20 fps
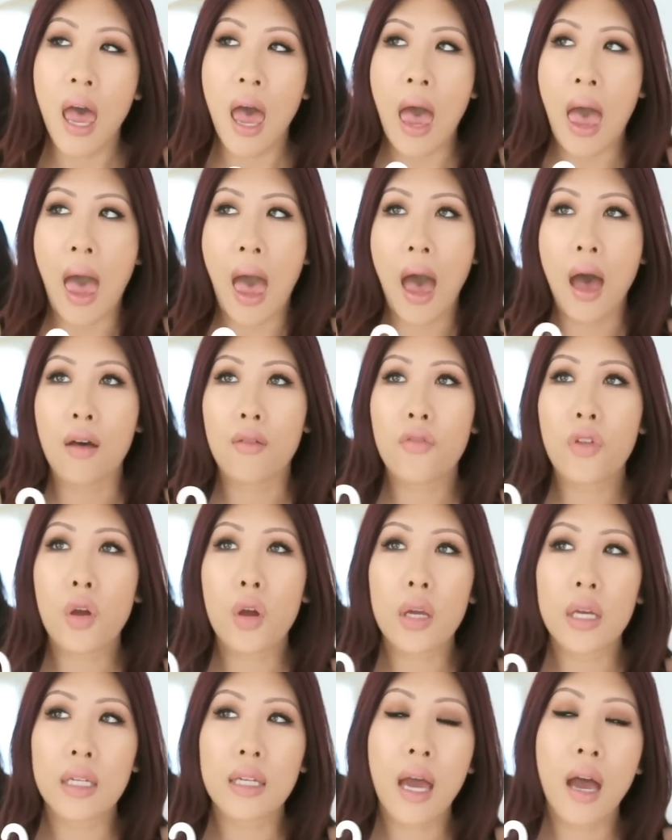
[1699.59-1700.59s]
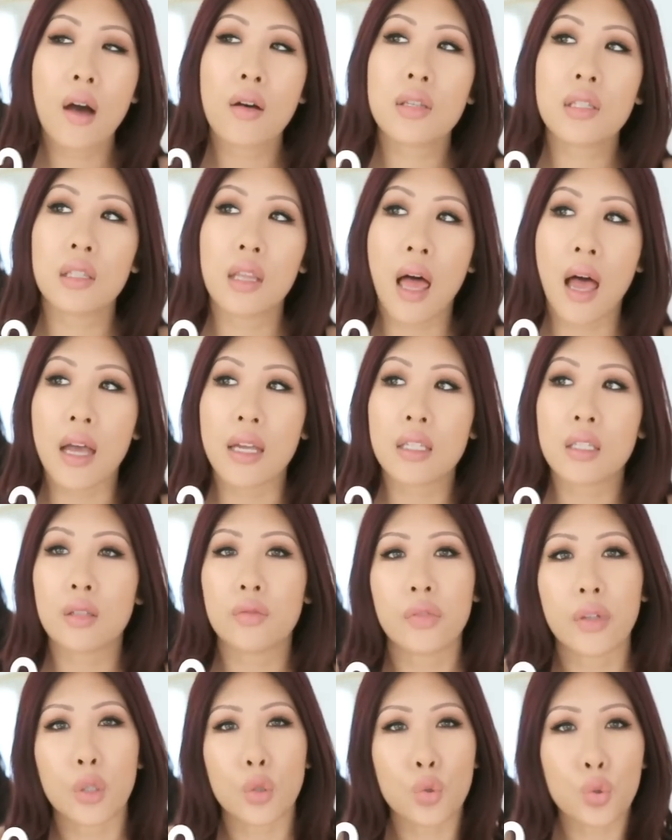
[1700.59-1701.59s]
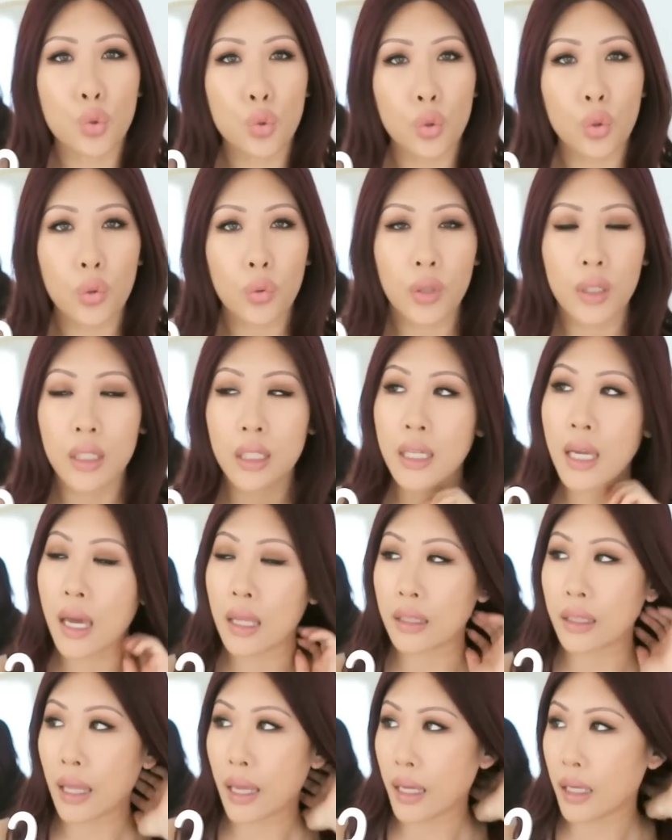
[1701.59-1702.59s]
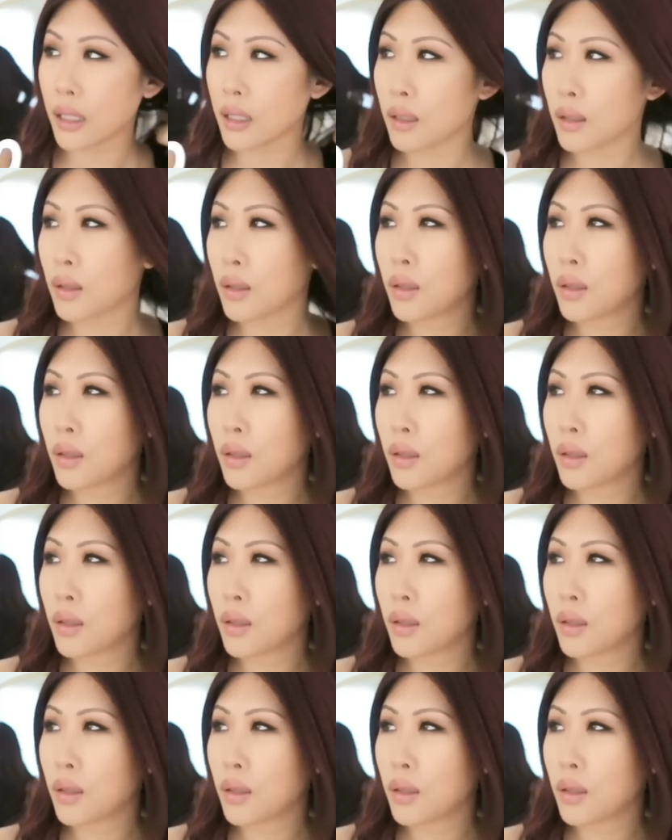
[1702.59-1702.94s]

have their in-house lines of like jewelry and like